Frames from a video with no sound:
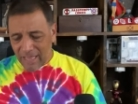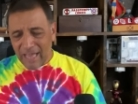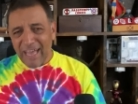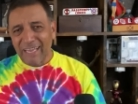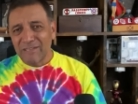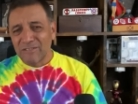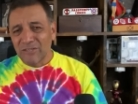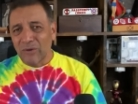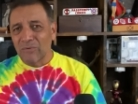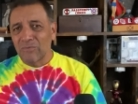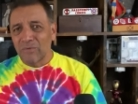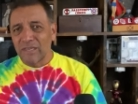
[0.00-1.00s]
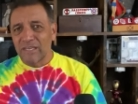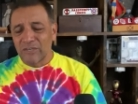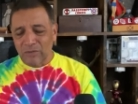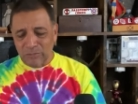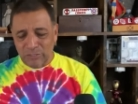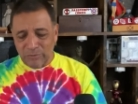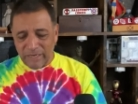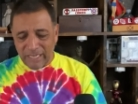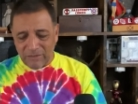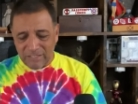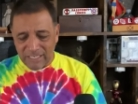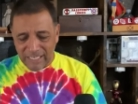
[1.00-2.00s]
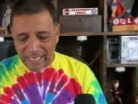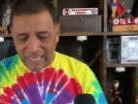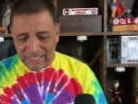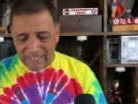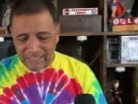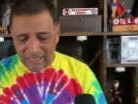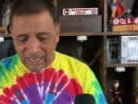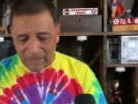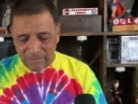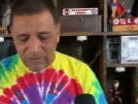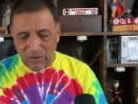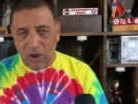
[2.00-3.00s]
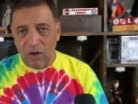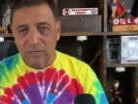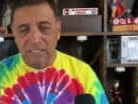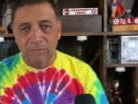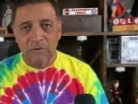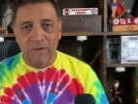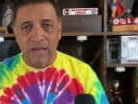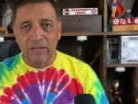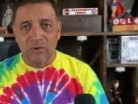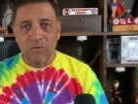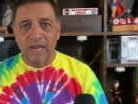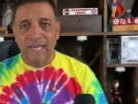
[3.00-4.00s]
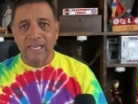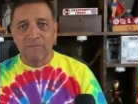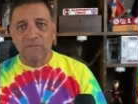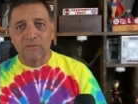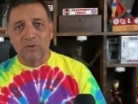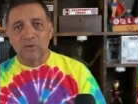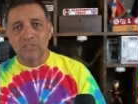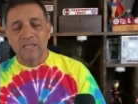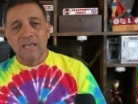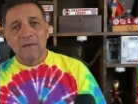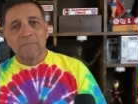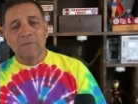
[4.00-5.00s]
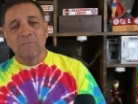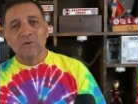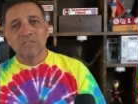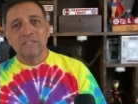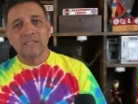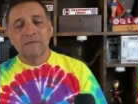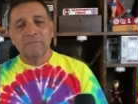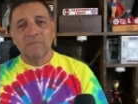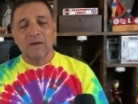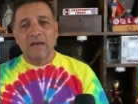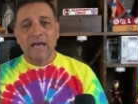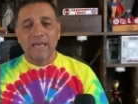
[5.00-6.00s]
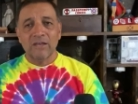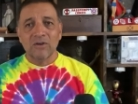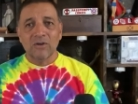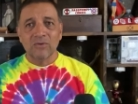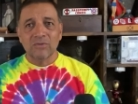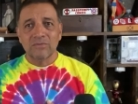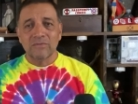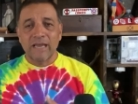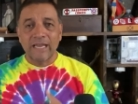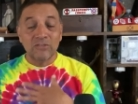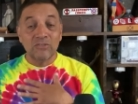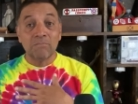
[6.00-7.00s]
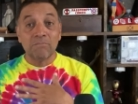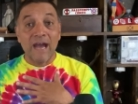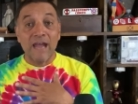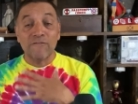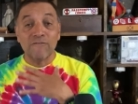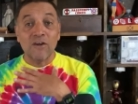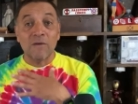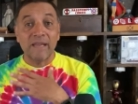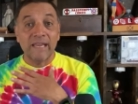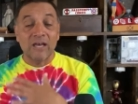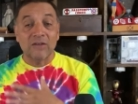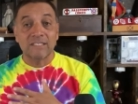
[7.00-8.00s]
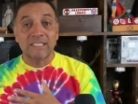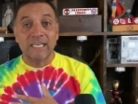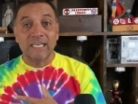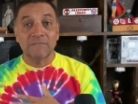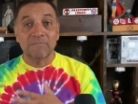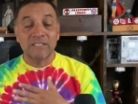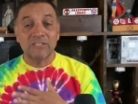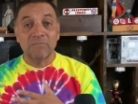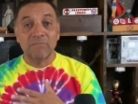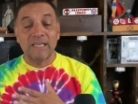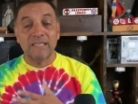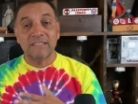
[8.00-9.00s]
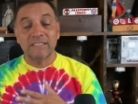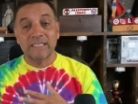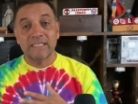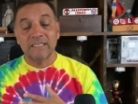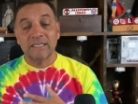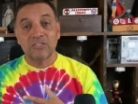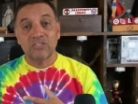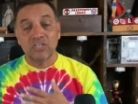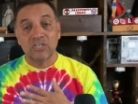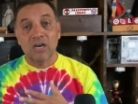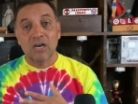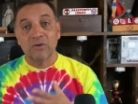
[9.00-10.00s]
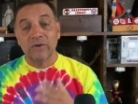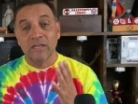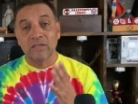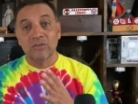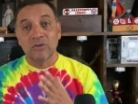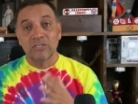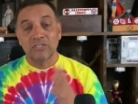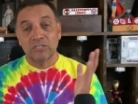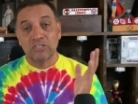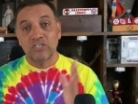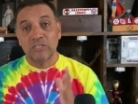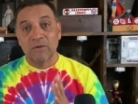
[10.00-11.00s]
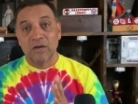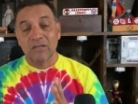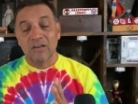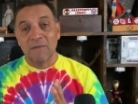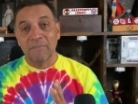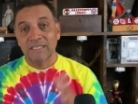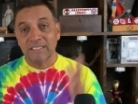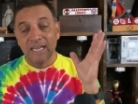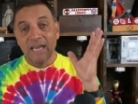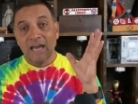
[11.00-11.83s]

I don't really go to an LCS. Um, there are some around here where I live, of course, but most of them I go, I do buy from an LCS, but they're based in uh, Chicago, Illinois, or Gmart Comics.